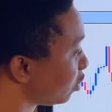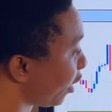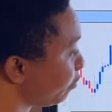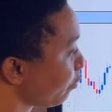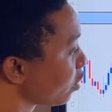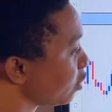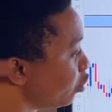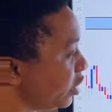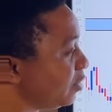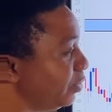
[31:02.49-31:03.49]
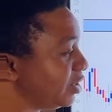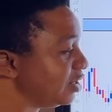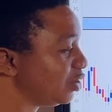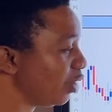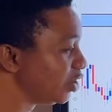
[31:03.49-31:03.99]
Alright, so this is
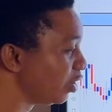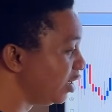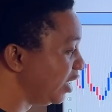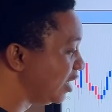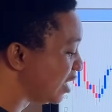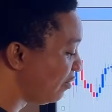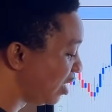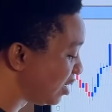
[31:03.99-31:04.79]
BTC USD on the daytime. Let's